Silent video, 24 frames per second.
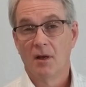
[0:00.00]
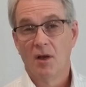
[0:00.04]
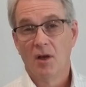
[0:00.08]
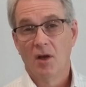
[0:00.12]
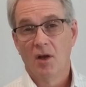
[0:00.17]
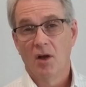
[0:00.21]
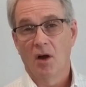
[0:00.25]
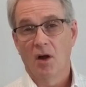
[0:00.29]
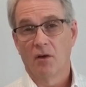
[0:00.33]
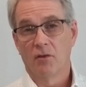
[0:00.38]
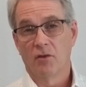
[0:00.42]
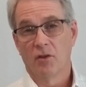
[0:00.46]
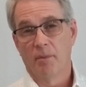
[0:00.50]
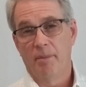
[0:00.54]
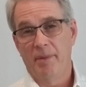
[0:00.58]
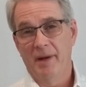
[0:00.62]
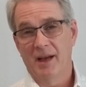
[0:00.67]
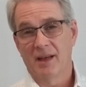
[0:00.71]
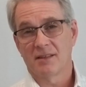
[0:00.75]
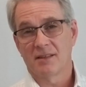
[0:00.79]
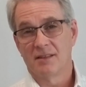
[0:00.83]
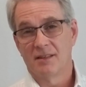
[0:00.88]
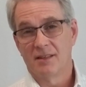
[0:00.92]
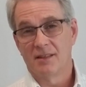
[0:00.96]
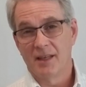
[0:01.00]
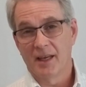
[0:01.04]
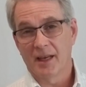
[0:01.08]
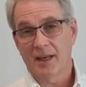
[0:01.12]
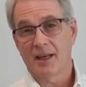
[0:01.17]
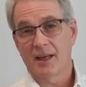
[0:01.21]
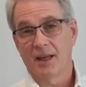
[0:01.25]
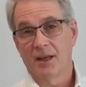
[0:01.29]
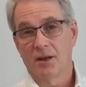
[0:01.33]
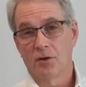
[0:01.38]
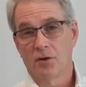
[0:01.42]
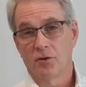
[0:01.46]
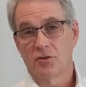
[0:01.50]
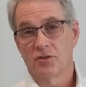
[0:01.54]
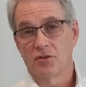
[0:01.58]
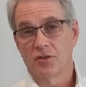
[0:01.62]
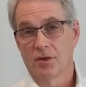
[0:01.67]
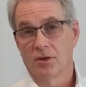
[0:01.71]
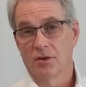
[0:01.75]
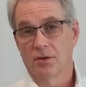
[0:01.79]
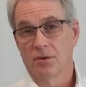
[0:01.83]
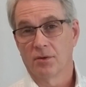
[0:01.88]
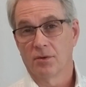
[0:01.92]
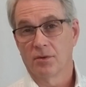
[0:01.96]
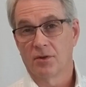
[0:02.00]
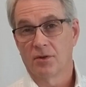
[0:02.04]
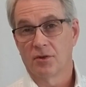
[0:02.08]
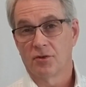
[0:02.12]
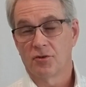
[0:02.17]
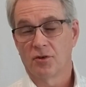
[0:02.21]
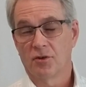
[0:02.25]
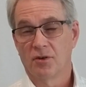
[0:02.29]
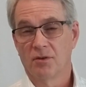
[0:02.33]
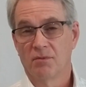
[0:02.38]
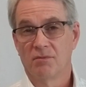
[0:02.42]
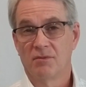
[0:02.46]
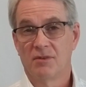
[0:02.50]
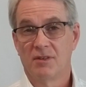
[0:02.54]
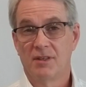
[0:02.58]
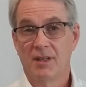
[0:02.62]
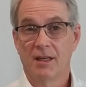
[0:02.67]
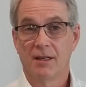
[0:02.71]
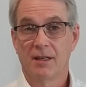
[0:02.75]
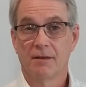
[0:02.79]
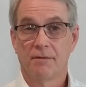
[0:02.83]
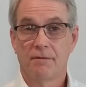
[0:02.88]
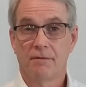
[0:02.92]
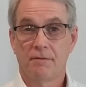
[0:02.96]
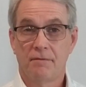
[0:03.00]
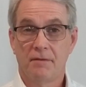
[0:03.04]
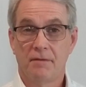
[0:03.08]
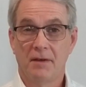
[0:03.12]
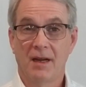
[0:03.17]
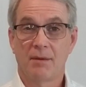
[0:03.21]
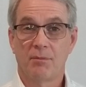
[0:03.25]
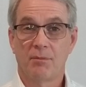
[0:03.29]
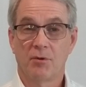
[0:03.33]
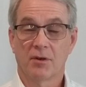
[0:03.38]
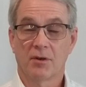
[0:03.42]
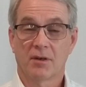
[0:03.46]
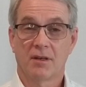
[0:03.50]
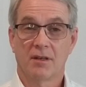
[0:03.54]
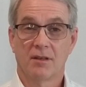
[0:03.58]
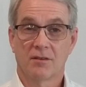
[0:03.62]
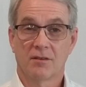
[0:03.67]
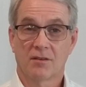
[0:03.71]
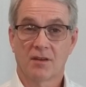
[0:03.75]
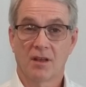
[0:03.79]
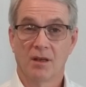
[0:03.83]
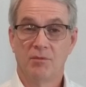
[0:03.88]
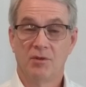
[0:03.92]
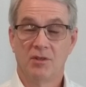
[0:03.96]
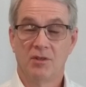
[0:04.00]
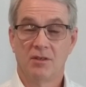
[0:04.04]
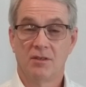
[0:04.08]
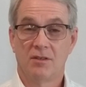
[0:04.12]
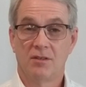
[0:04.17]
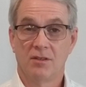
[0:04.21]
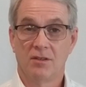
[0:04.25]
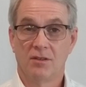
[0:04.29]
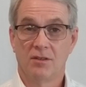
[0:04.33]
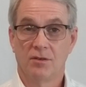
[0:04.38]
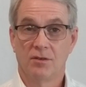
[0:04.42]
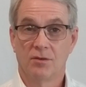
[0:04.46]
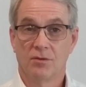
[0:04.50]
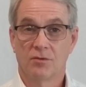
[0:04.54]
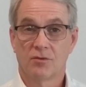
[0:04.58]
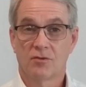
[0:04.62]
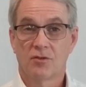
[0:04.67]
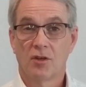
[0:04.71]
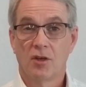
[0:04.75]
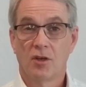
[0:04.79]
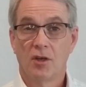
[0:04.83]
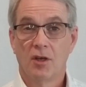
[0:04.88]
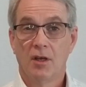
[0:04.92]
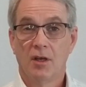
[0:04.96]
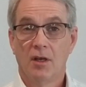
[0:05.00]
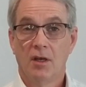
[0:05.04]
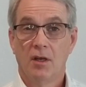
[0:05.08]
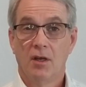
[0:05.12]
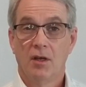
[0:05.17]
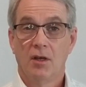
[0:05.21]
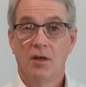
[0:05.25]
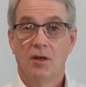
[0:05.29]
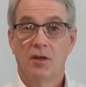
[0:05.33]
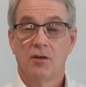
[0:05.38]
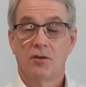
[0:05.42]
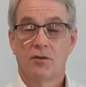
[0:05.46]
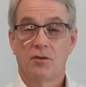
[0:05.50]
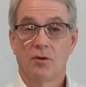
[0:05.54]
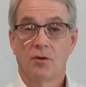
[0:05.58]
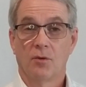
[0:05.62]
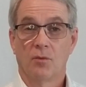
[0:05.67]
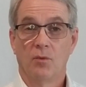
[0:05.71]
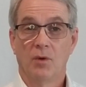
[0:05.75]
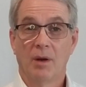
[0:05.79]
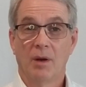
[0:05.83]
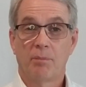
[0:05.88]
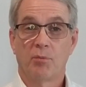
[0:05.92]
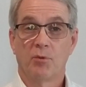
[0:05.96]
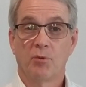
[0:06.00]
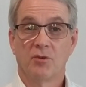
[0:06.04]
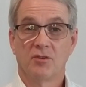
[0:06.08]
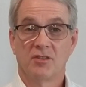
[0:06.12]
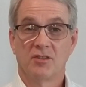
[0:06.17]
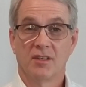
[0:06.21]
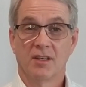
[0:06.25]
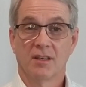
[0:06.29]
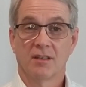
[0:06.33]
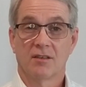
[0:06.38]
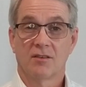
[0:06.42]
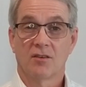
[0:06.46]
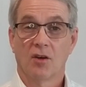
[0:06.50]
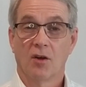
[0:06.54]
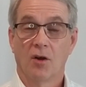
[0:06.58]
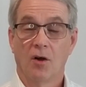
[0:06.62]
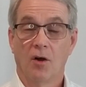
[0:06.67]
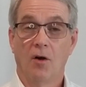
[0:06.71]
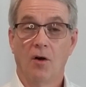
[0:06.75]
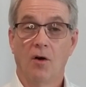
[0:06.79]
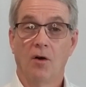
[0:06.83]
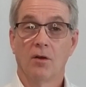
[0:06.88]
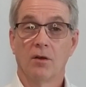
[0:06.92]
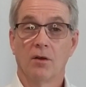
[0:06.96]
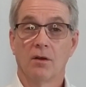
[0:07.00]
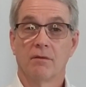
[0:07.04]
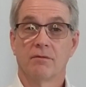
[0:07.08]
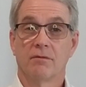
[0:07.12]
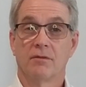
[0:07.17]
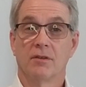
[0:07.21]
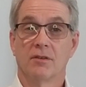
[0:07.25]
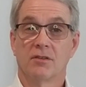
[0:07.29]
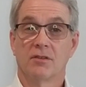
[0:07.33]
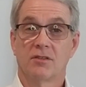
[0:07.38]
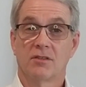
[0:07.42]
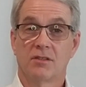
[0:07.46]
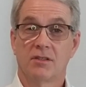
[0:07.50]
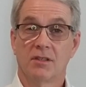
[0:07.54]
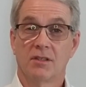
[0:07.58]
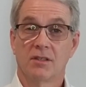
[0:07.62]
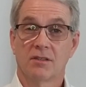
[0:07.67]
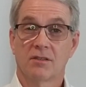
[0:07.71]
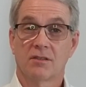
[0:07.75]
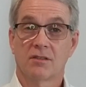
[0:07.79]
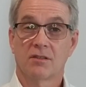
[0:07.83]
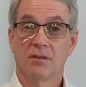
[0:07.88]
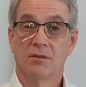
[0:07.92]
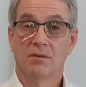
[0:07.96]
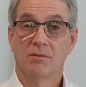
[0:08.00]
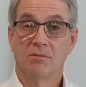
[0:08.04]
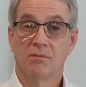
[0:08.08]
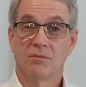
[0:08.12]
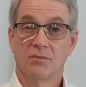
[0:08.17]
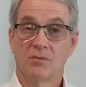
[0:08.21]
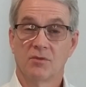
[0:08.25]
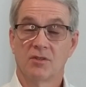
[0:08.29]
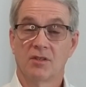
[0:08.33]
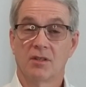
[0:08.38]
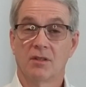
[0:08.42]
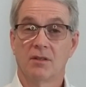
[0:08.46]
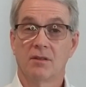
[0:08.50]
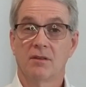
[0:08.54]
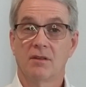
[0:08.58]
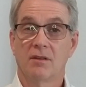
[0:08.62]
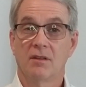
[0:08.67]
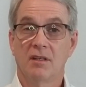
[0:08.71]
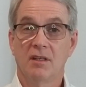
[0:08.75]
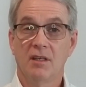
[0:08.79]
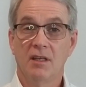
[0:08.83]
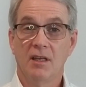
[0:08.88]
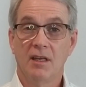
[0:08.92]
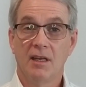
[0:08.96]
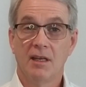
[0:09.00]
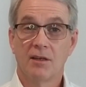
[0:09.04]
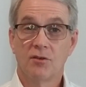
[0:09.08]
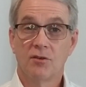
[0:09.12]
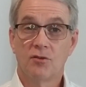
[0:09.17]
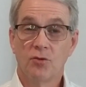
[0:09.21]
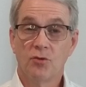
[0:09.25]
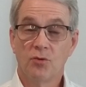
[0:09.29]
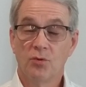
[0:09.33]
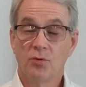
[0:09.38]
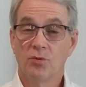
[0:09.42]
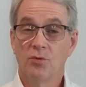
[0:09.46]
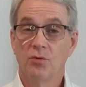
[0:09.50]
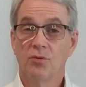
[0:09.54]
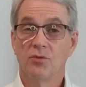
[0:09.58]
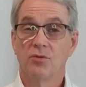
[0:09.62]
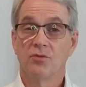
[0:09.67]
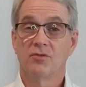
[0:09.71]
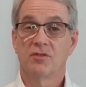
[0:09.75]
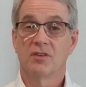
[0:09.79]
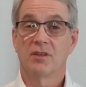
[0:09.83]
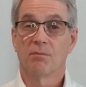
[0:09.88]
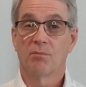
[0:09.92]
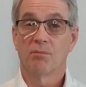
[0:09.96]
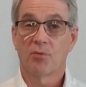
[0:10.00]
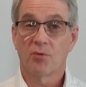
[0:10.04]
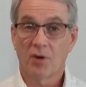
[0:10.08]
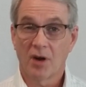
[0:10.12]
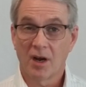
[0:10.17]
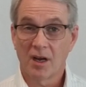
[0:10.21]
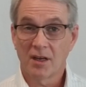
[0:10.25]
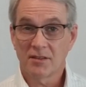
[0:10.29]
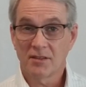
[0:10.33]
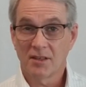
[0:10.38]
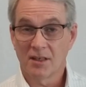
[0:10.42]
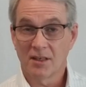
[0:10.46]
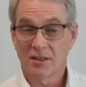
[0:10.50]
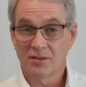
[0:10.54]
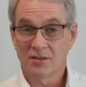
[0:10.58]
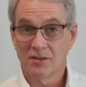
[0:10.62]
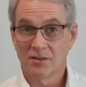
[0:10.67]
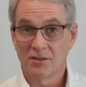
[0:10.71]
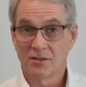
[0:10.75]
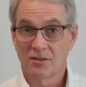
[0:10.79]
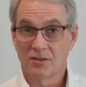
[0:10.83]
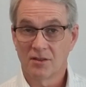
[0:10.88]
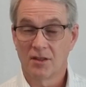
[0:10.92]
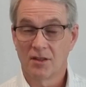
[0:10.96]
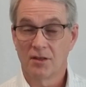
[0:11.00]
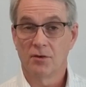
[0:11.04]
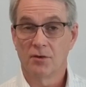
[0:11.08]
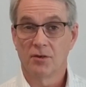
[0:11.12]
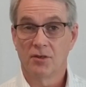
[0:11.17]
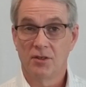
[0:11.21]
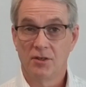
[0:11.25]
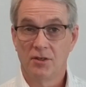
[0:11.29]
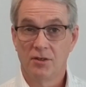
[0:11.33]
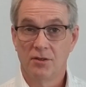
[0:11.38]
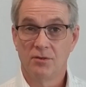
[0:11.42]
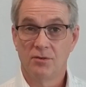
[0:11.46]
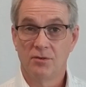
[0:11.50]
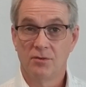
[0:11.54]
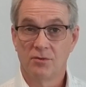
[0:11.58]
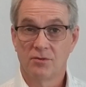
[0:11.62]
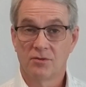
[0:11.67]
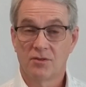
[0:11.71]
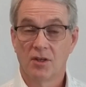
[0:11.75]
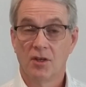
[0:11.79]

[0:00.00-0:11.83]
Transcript: Over the past decade or so, the term data fabric has come into use to represent all of the systems and tools and processes that are used